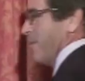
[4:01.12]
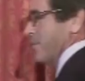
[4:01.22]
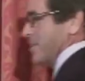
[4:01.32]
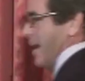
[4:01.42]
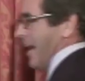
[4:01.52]

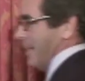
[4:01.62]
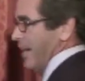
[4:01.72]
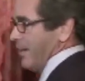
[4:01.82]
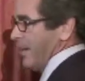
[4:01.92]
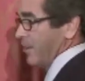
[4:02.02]
was a
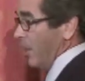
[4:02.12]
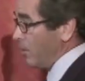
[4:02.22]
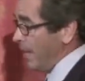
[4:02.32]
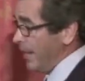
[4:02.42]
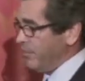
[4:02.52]
highlight. A low
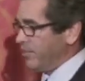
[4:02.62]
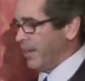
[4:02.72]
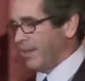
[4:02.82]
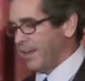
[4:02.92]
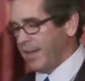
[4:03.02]
light
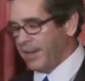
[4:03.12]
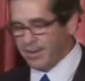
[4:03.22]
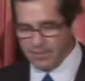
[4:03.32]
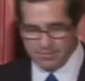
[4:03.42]
in a, in a